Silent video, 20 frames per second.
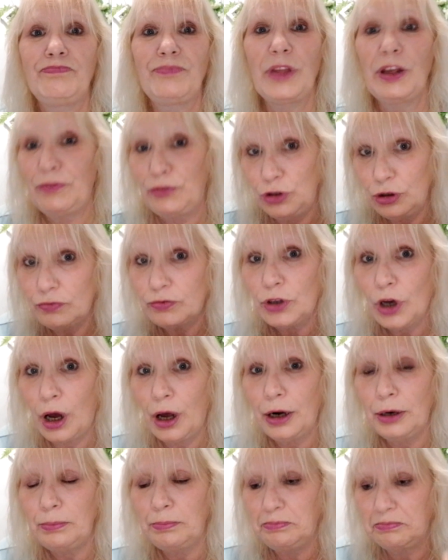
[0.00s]
If you've
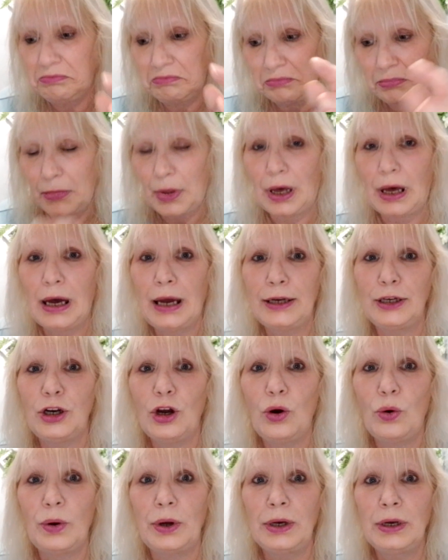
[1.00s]
got them, I
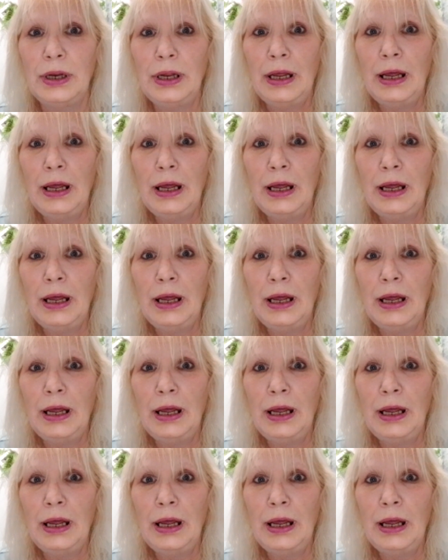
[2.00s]
know it.